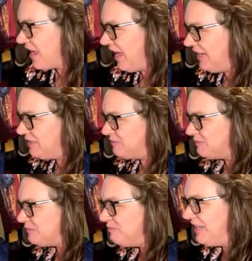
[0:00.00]

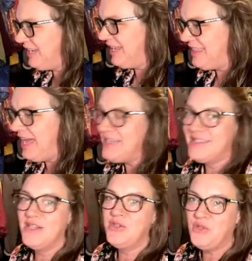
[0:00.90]
But yeah, that
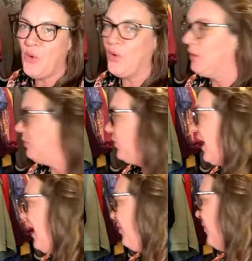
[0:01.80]
is adorable,
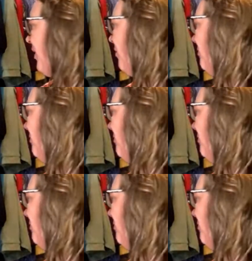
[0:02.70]
Gail. Oh